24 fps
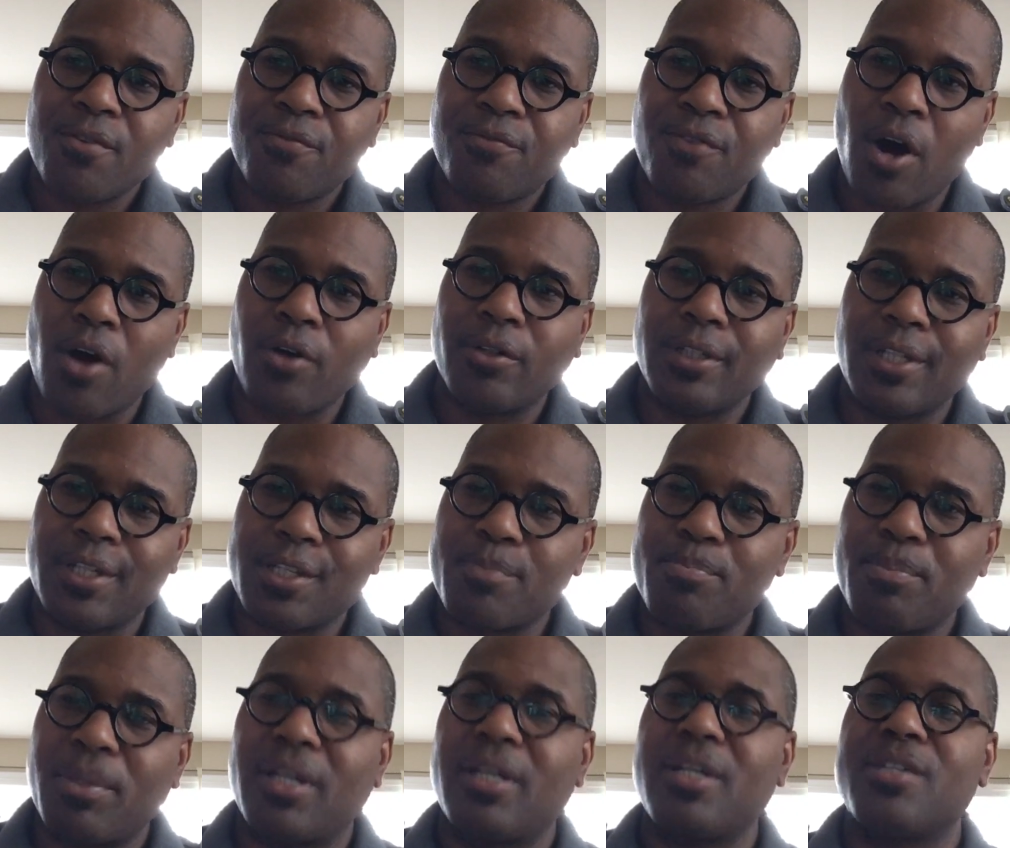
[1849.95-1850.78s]

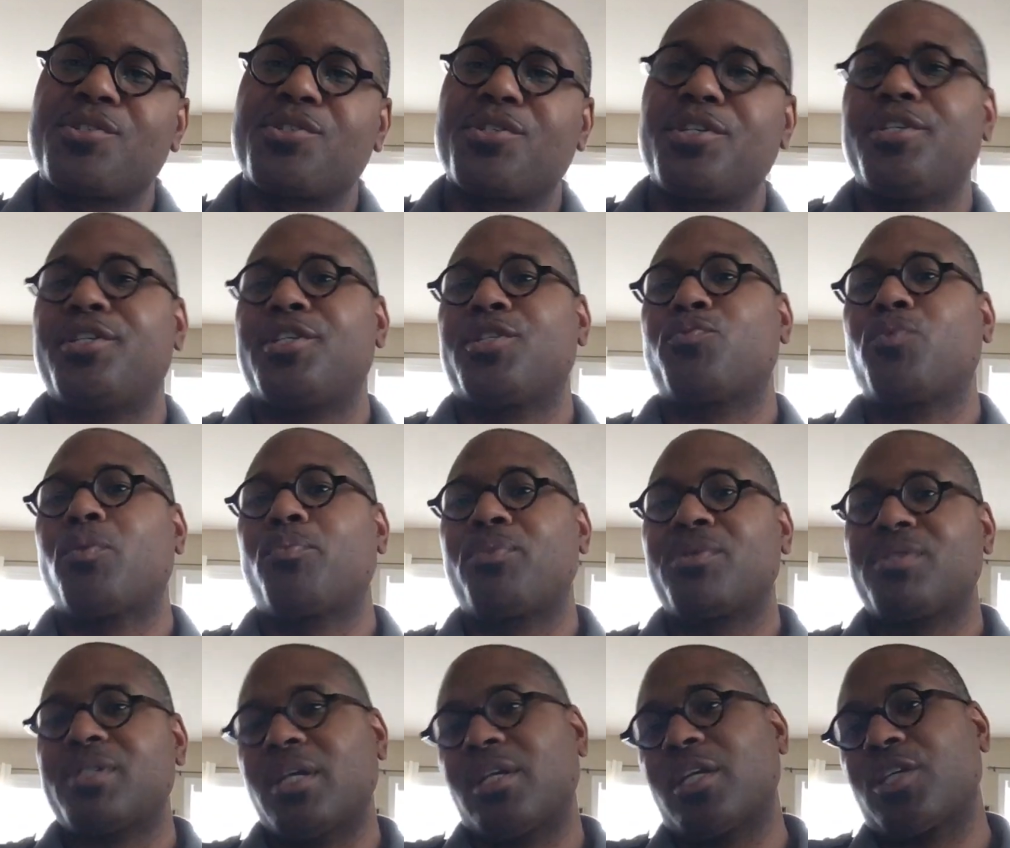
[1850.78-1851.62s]
faultless because Jesus will
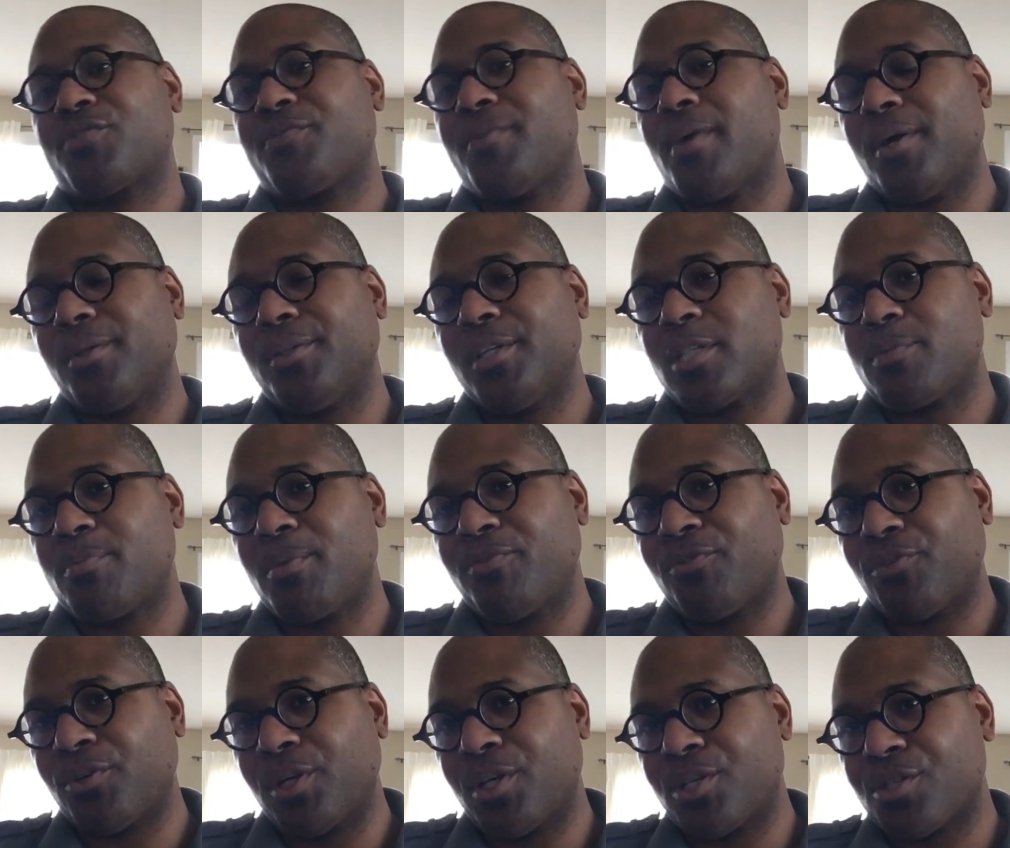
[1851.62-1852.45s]
present us faultless
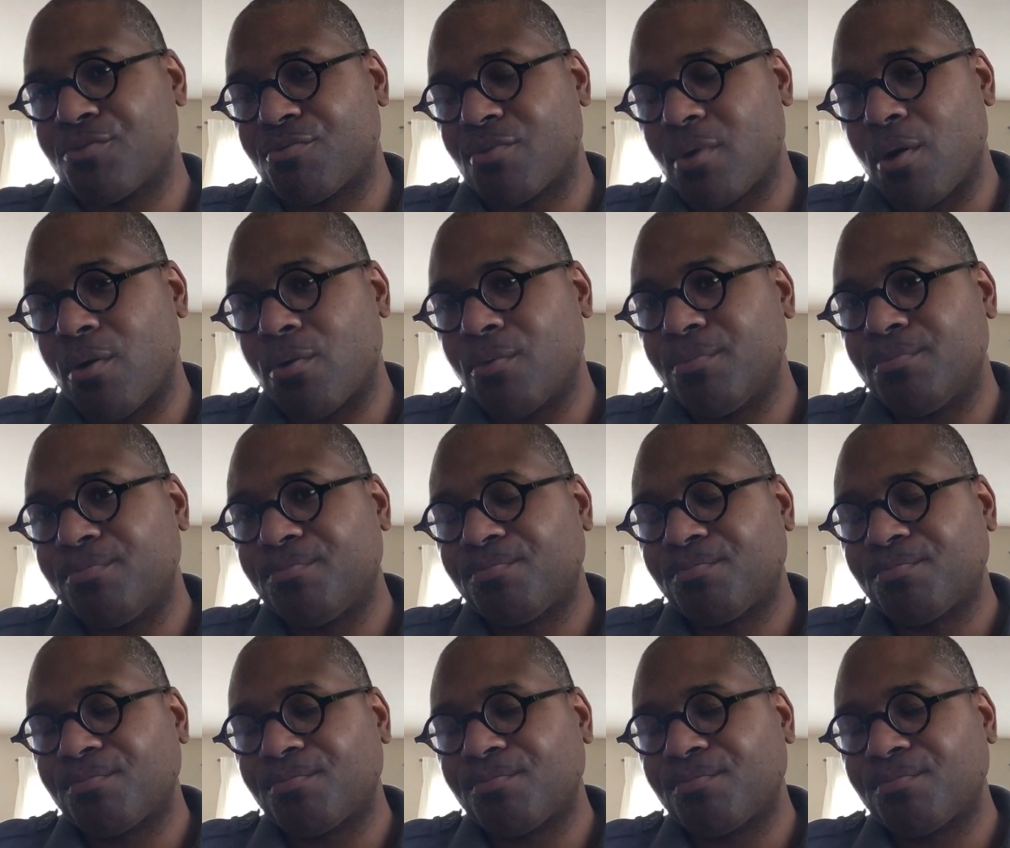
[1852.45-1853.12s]
before his throne.